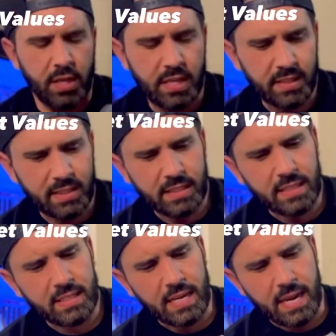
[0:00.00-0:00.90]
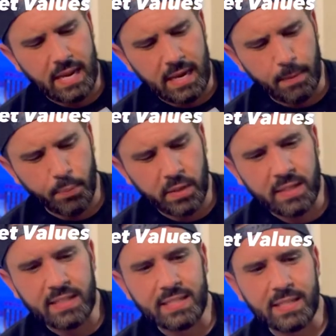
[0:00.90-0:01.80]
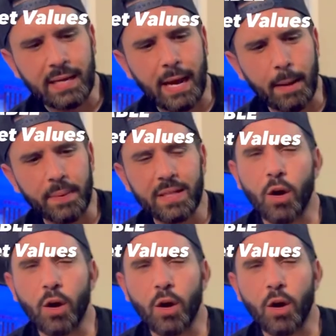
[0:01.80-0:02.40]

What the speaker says: This is a pretty decent copy.